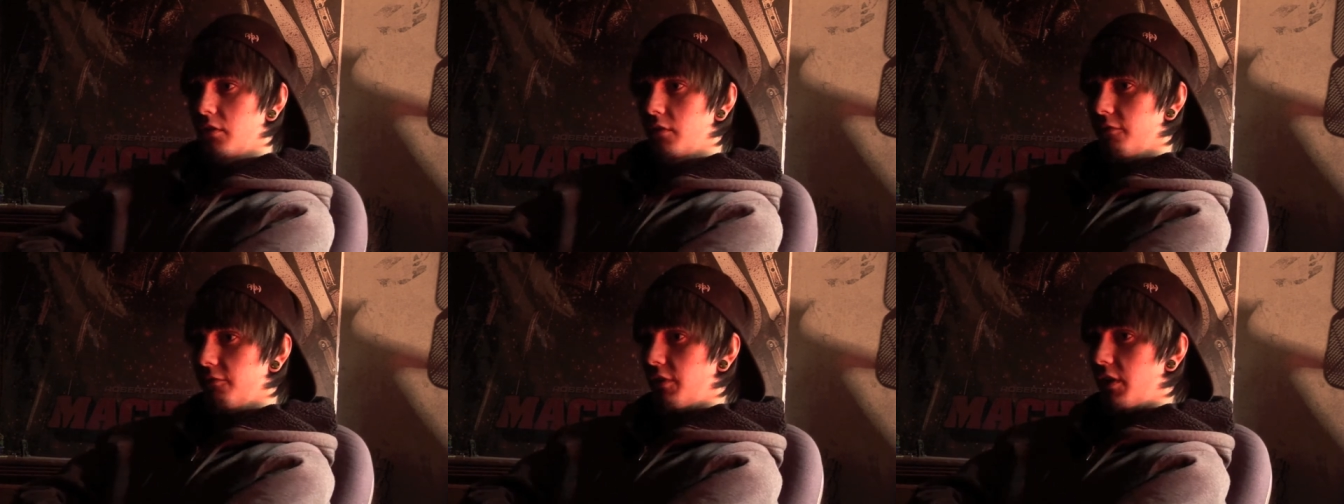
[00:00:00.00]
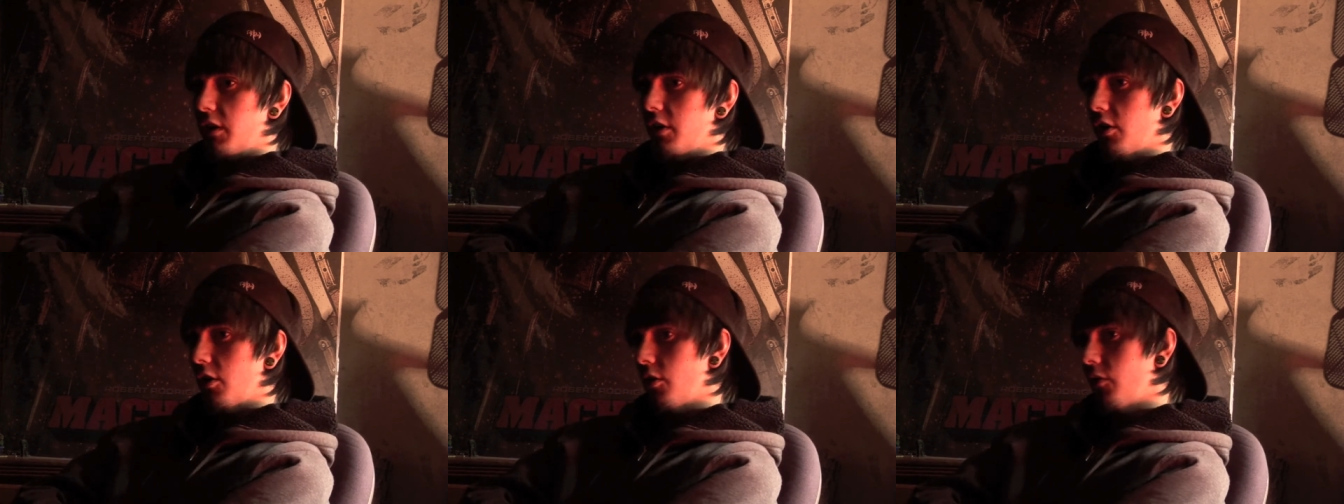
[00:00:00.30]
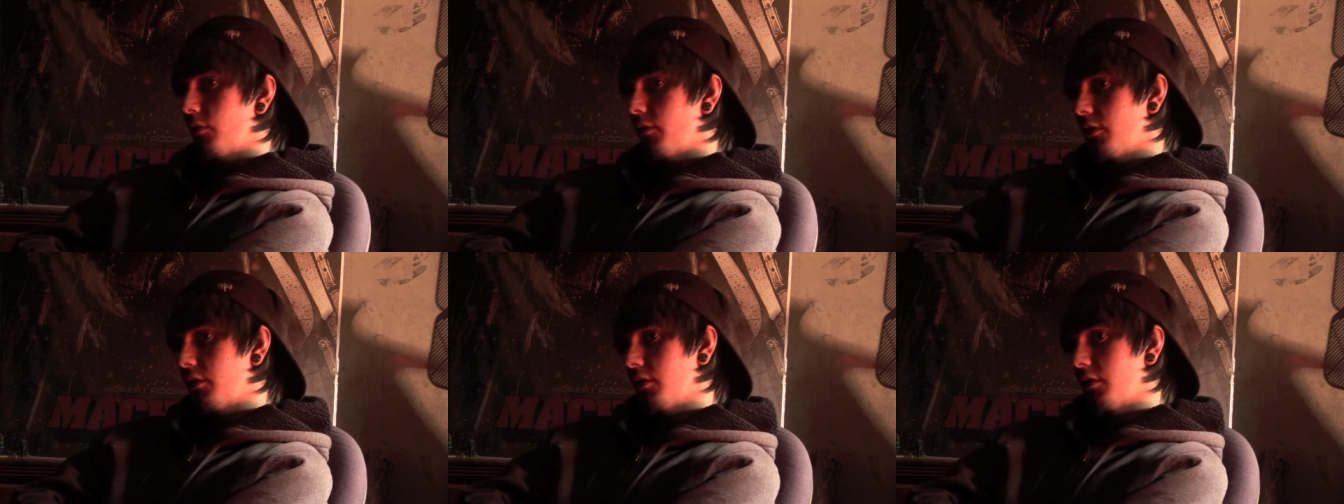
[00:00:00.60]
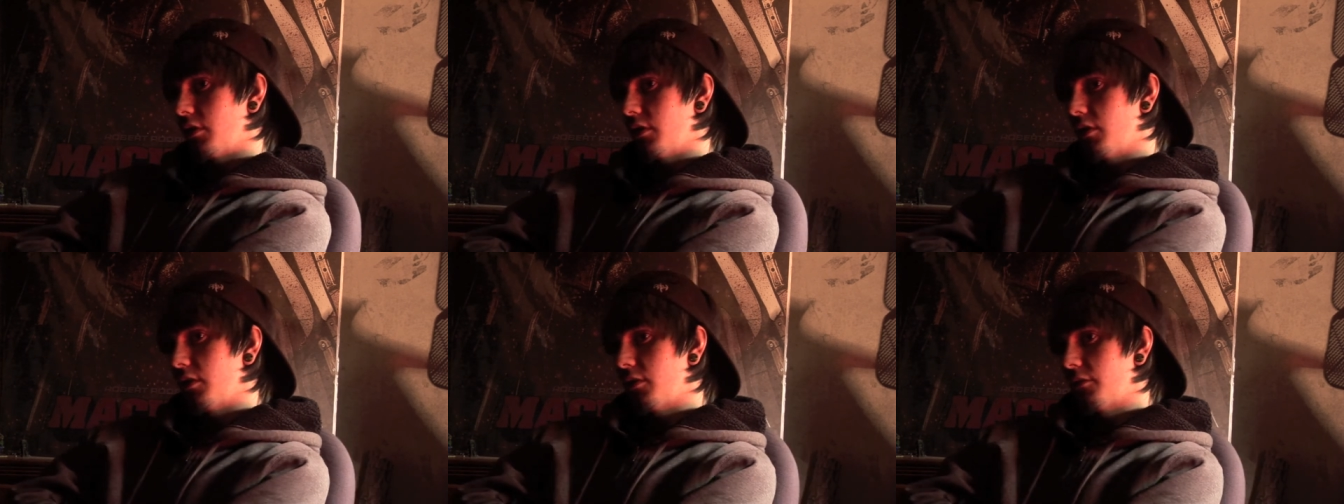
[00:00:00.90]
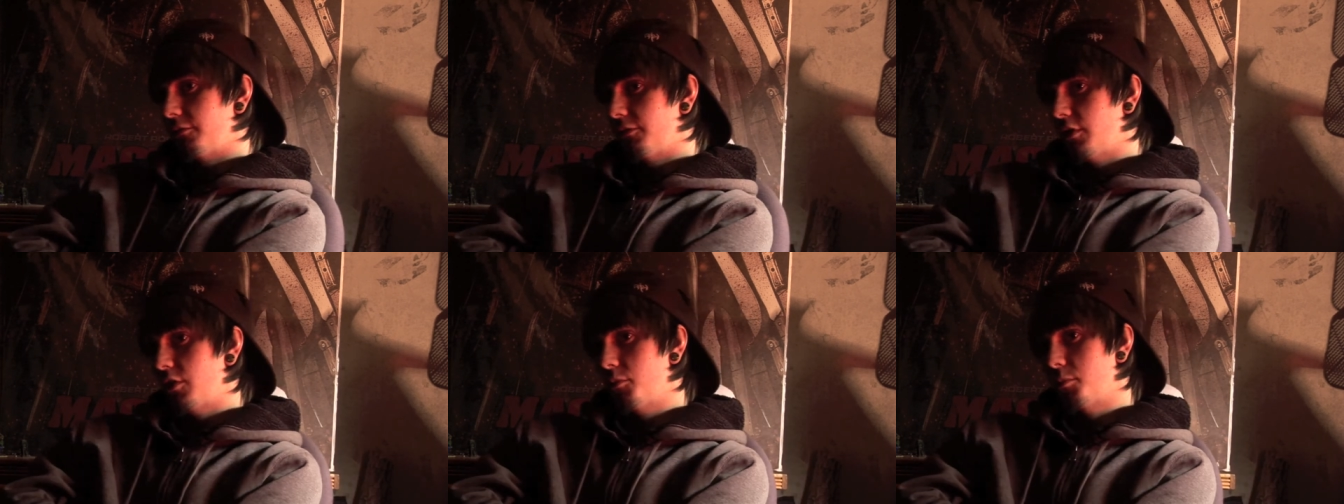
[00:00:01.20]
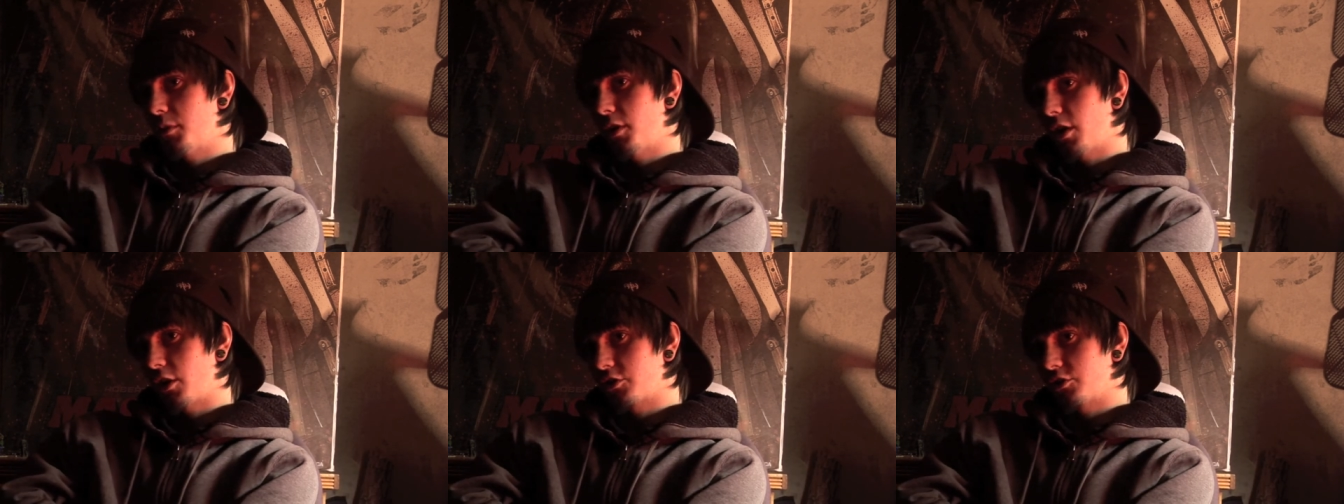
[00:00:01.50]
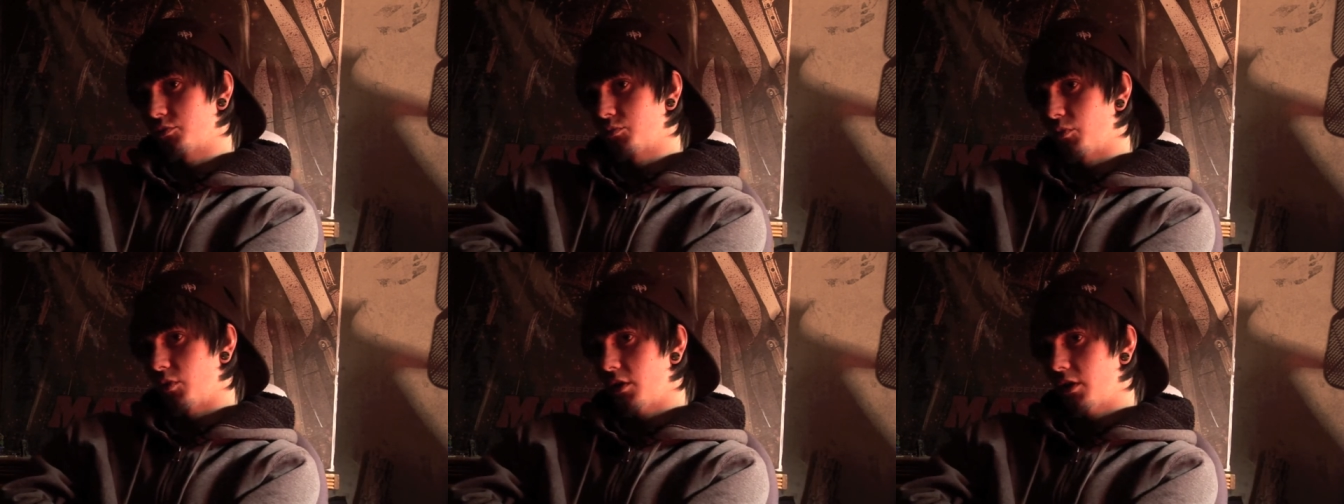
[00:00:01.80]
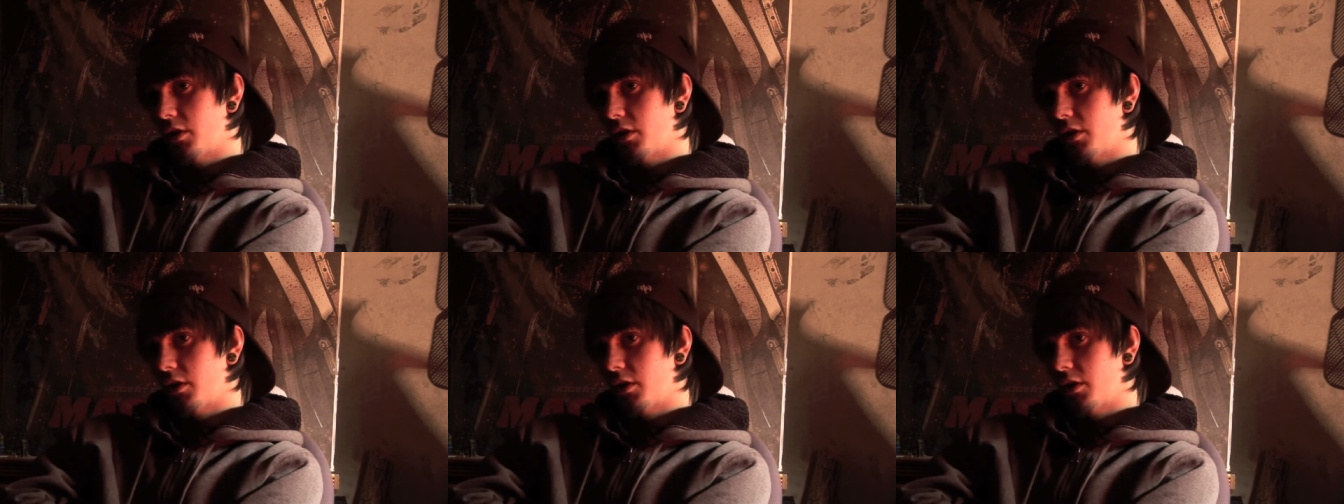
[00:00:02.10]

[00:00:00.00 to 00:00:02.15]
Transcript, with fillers: video in Video Production